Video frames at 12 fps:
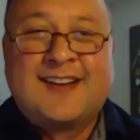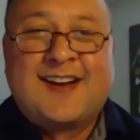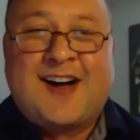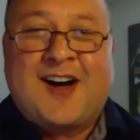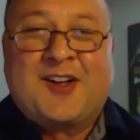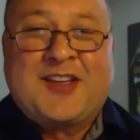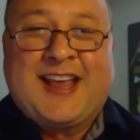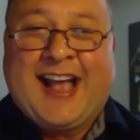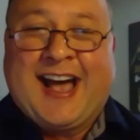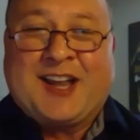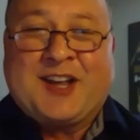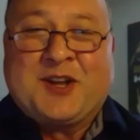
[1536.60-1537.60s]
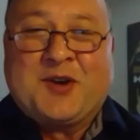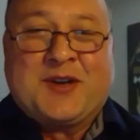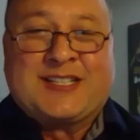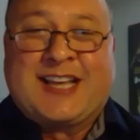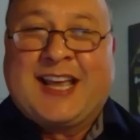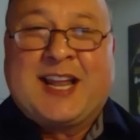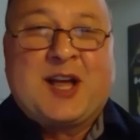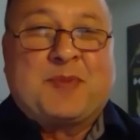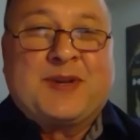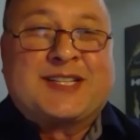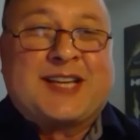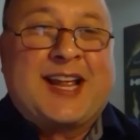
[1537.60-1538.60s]
All you got to do is get up
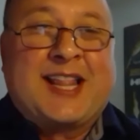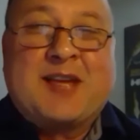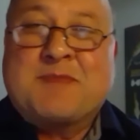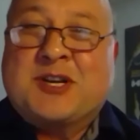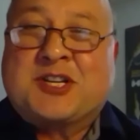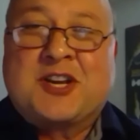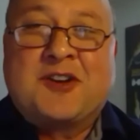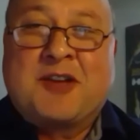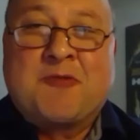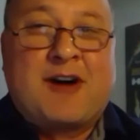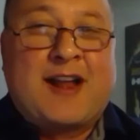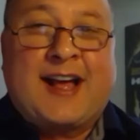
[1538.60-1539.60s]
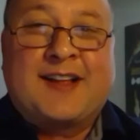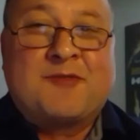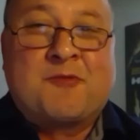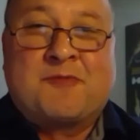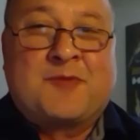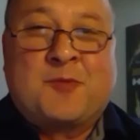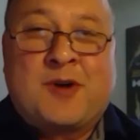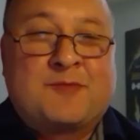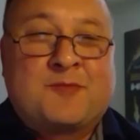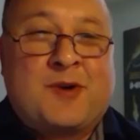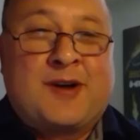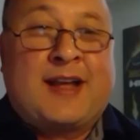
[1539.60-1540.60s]
and say, let me show you
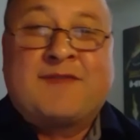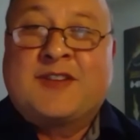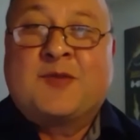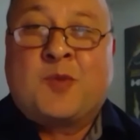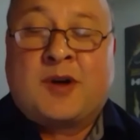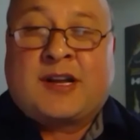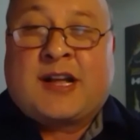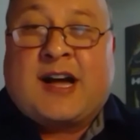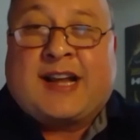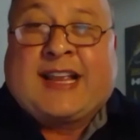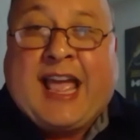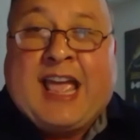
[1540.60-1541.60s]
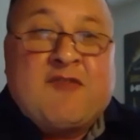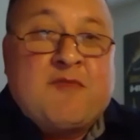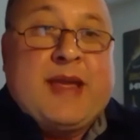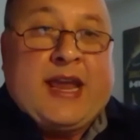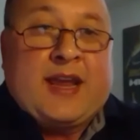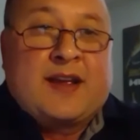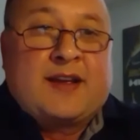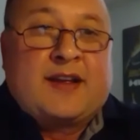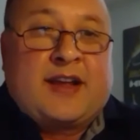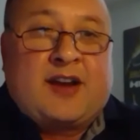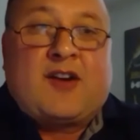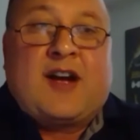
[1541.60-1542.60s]
what God gave me.
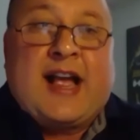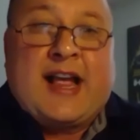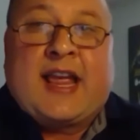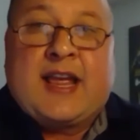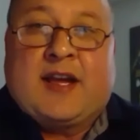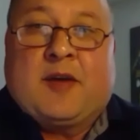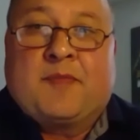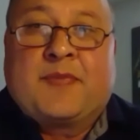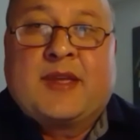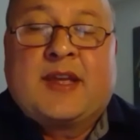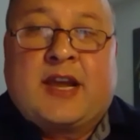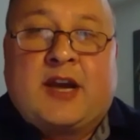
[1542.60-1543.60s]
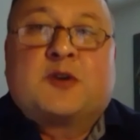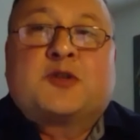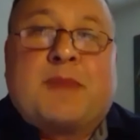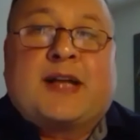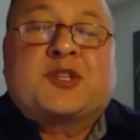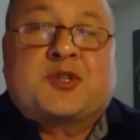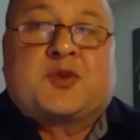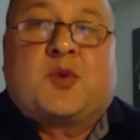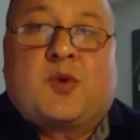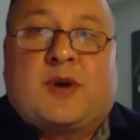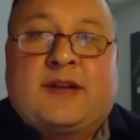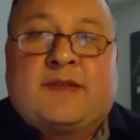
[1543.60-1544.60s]
Here I am. Here's my
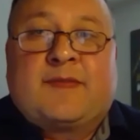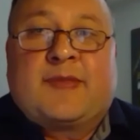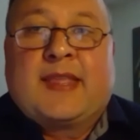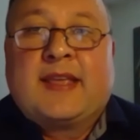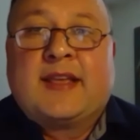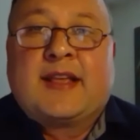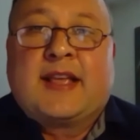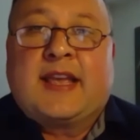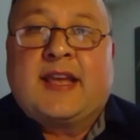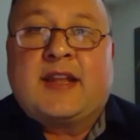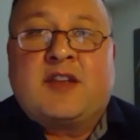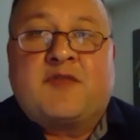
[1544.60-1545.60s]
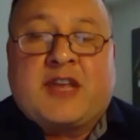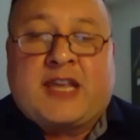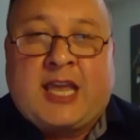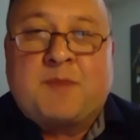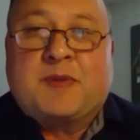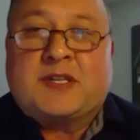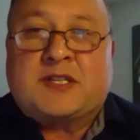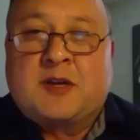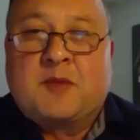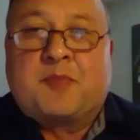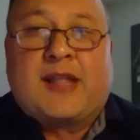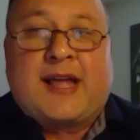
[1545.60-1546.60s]
story. And if you keep it
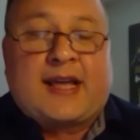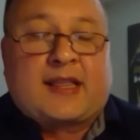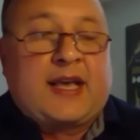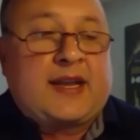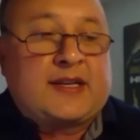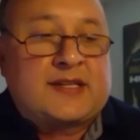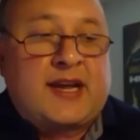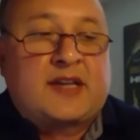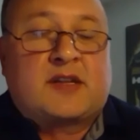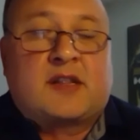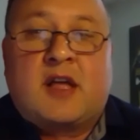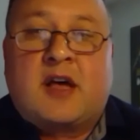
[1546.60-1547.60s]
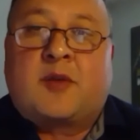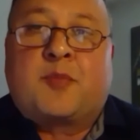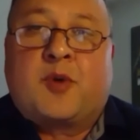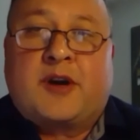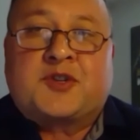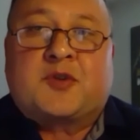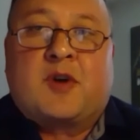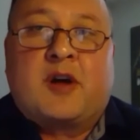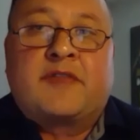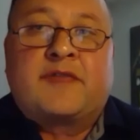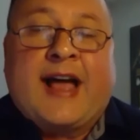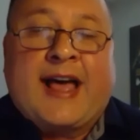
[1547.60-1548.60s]
simple like that, it takes a lot of pressure
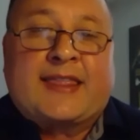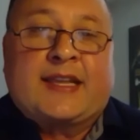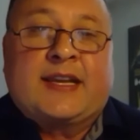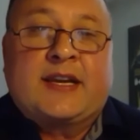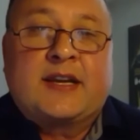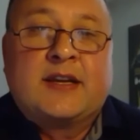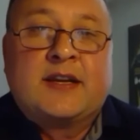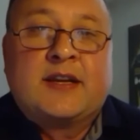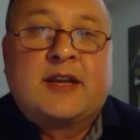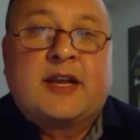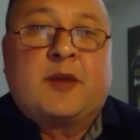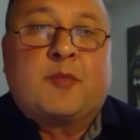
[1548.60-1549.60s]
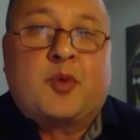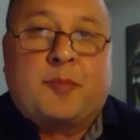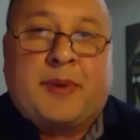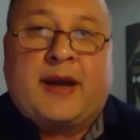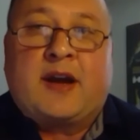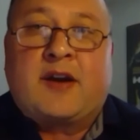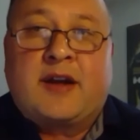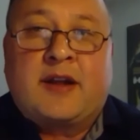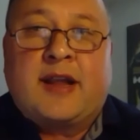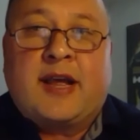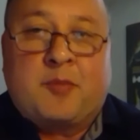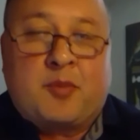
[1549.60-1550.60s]
off, I think, in
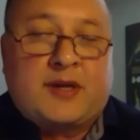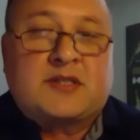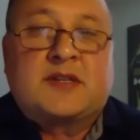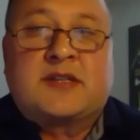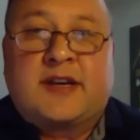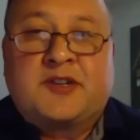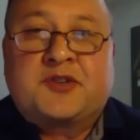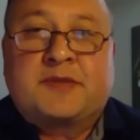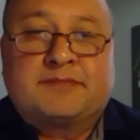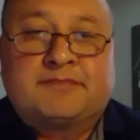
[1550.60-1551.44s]
preparing a presentation.